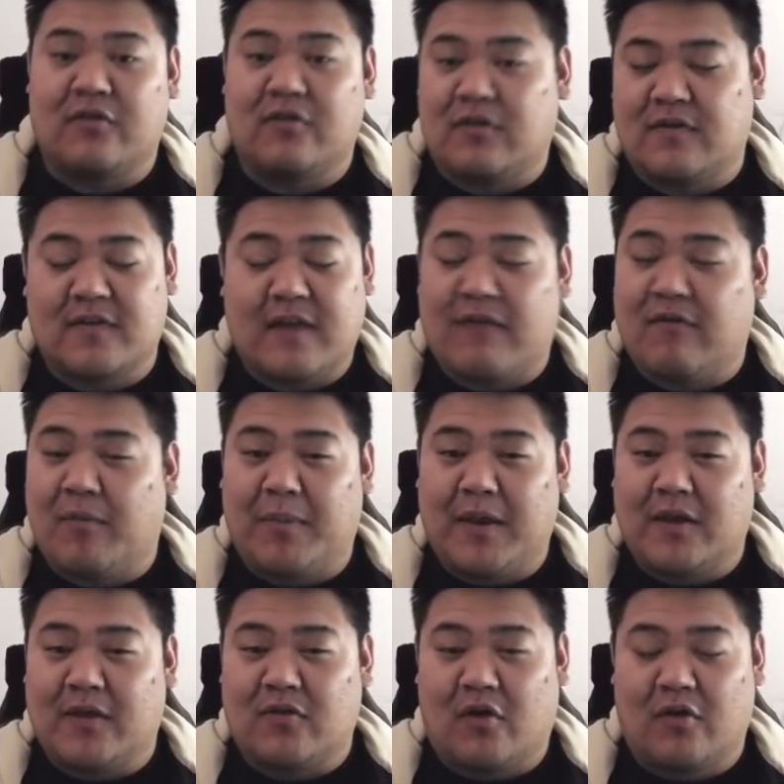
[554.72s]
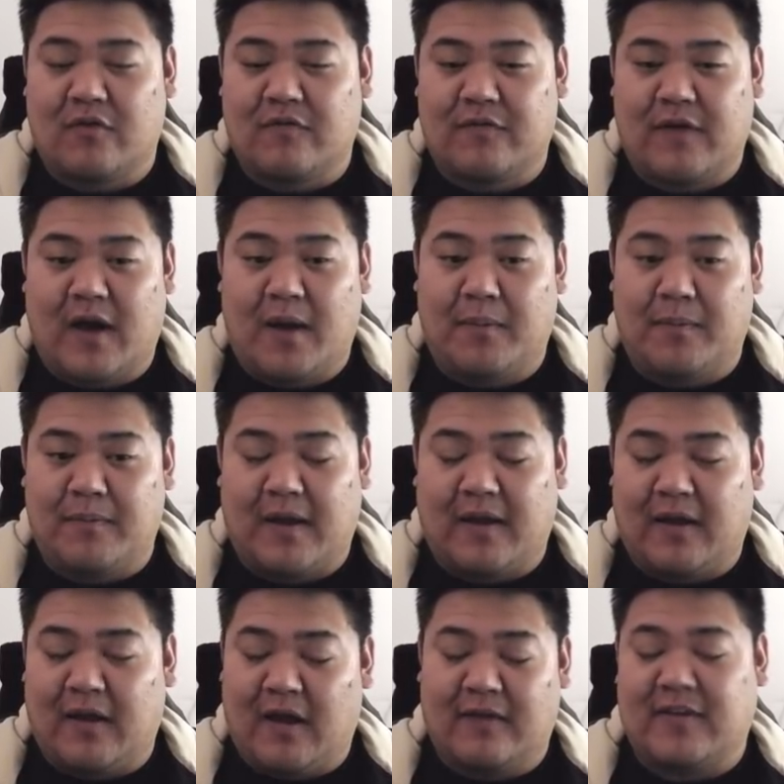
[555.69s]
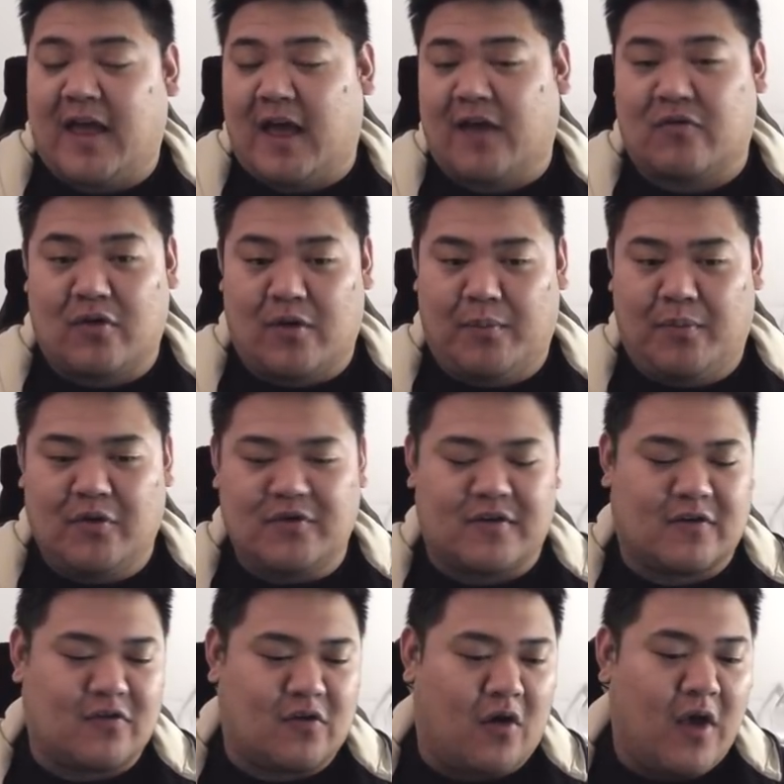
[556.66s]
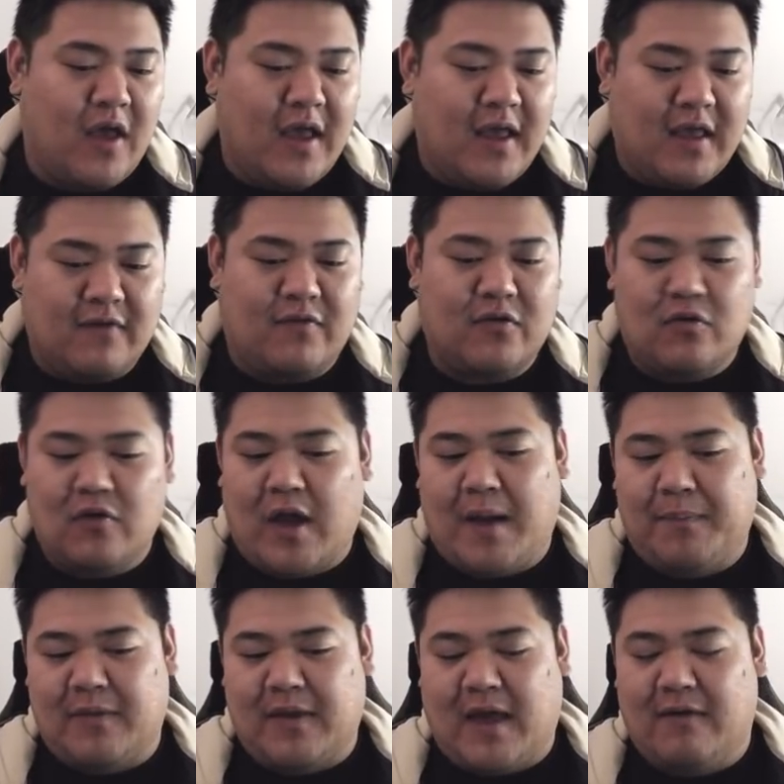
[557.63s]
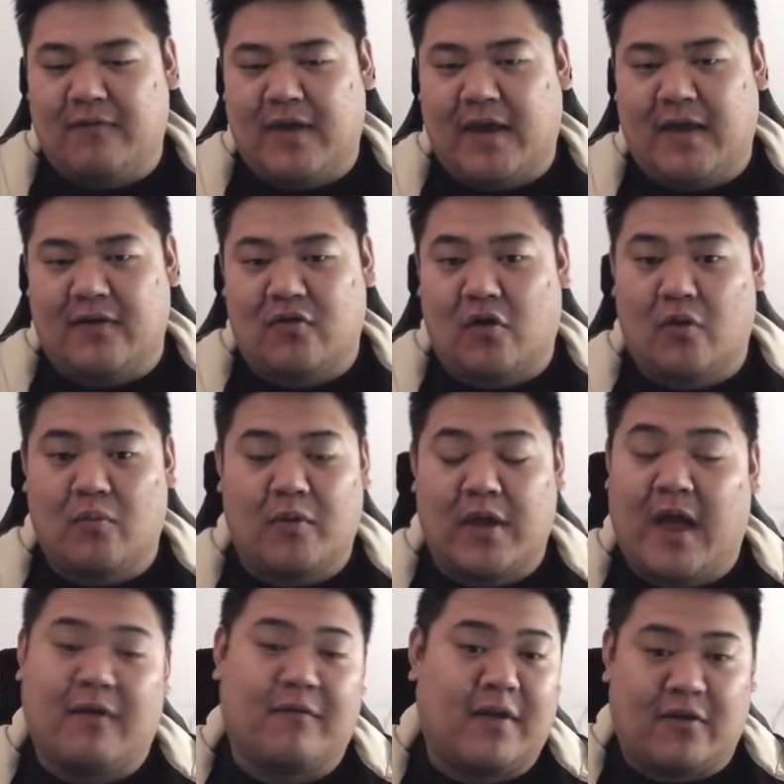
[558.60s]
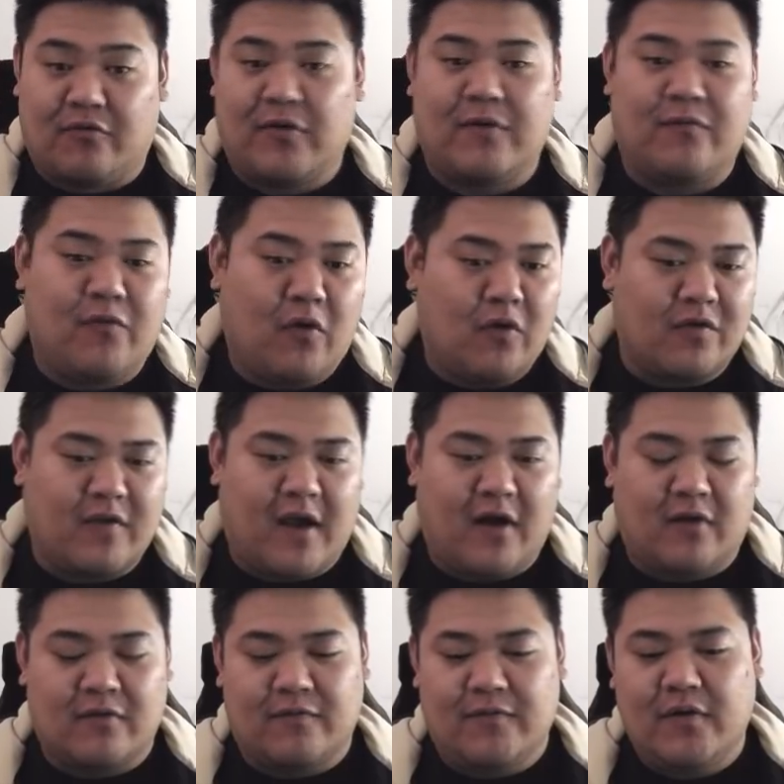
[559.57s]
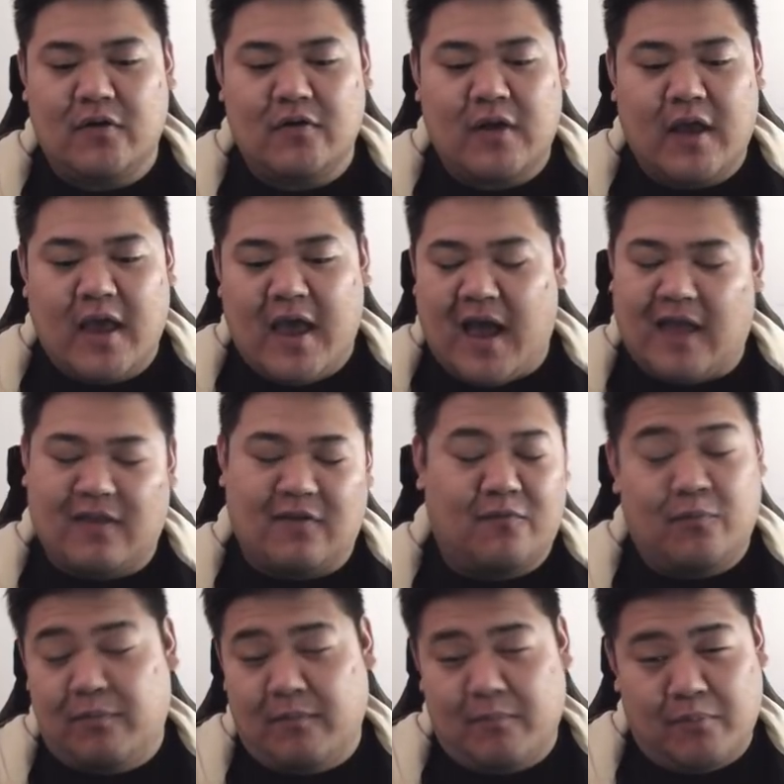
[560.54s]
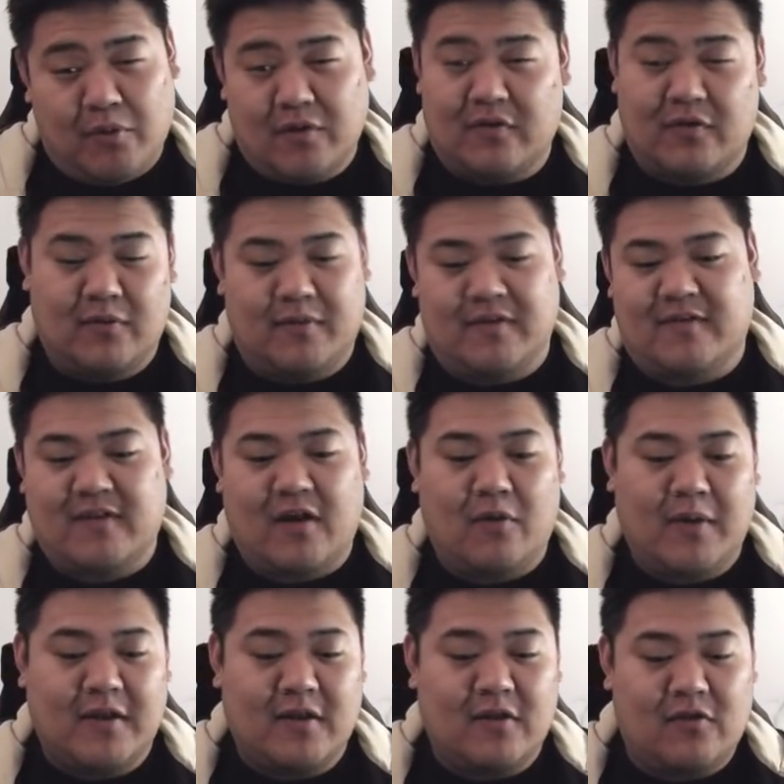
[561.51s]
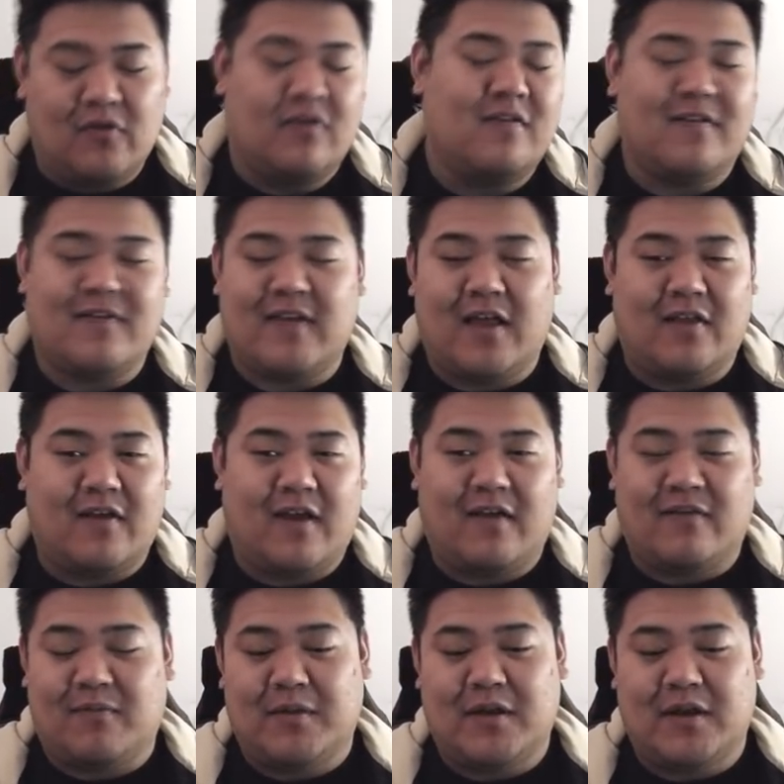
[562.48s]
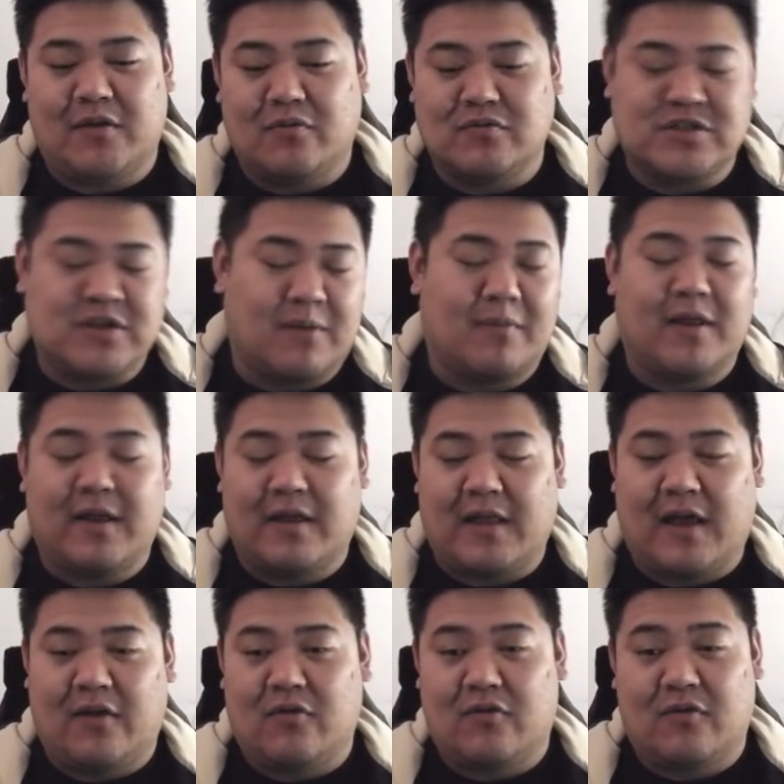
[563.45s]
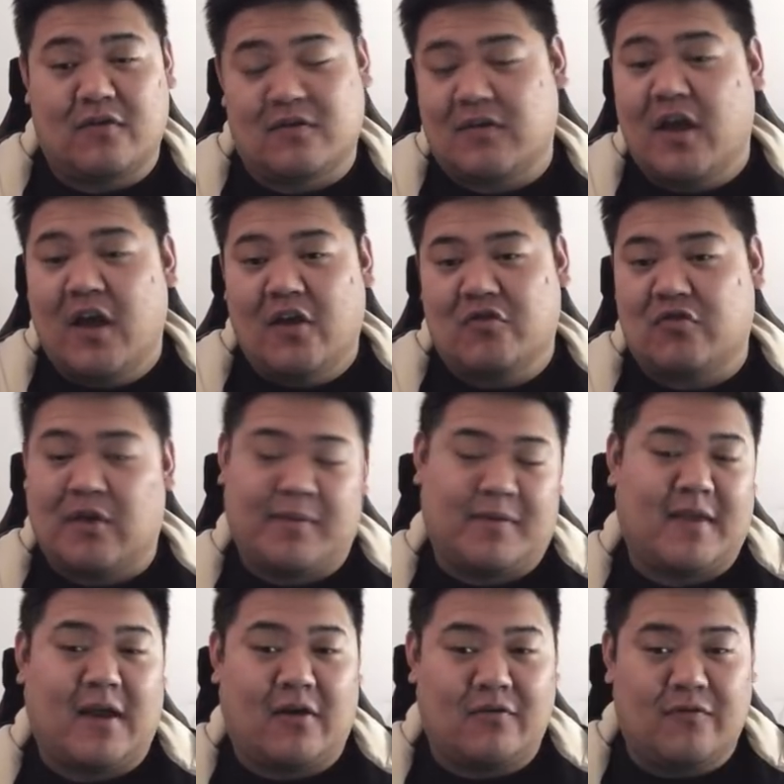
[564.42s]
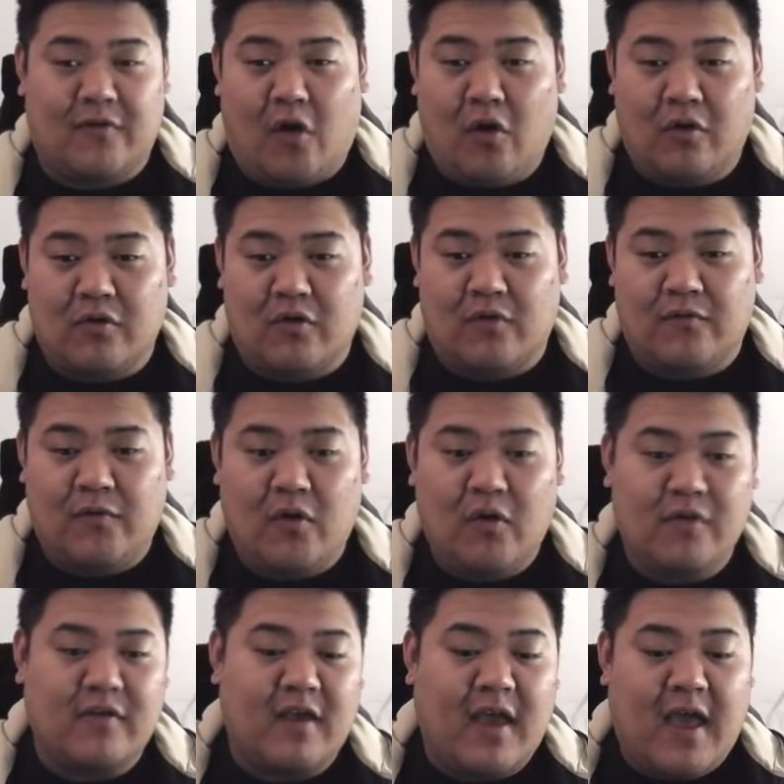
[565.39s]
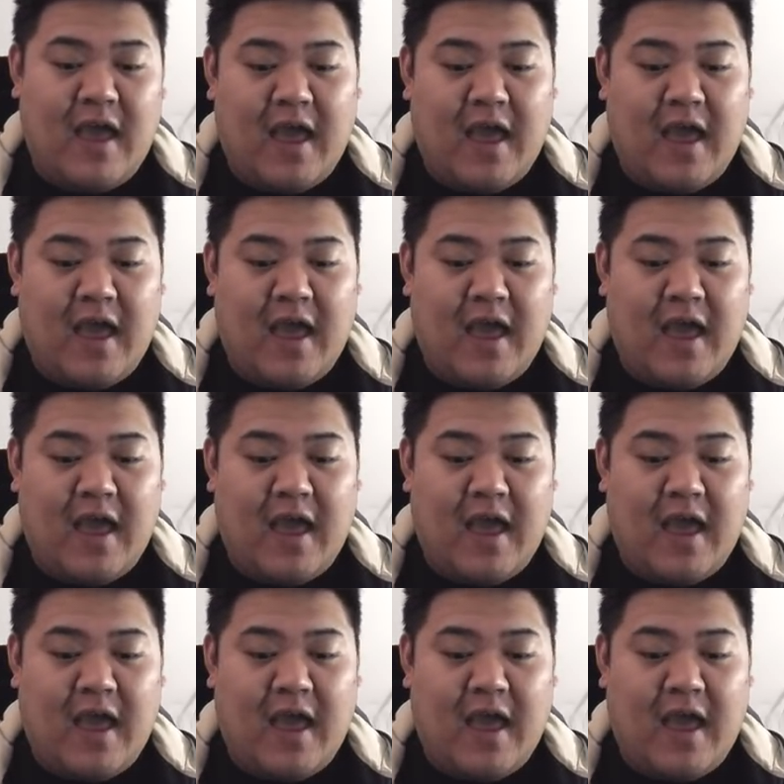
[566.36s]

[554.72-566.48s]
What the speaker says: you to just have a big turn of attacks where you're pushing. So if you do happen to have a turn where you have like 3 forwards out on the field and the board is a little bit stalemated, using this S ability will generally allow you to just straight up attack with all your forwards.